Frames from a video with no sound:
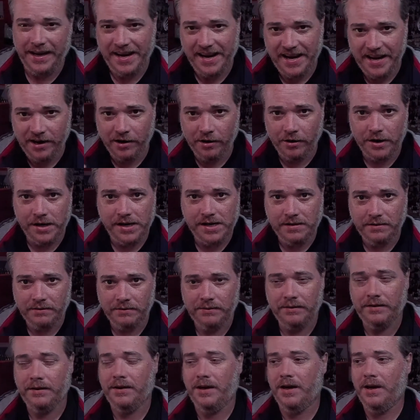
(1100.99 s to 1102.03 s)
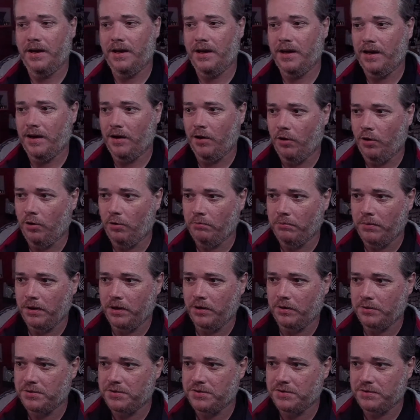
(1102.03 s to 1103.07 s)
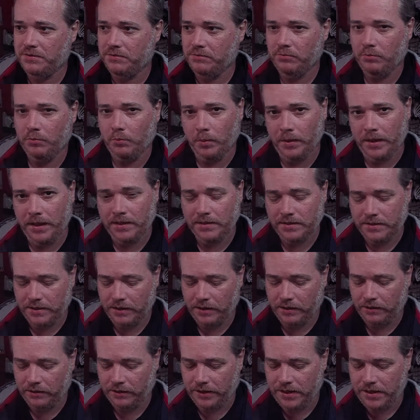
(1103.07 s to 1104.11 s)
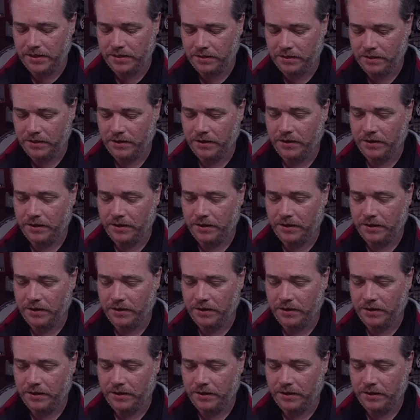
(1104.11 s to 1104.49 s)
airy, almost wind tunnely.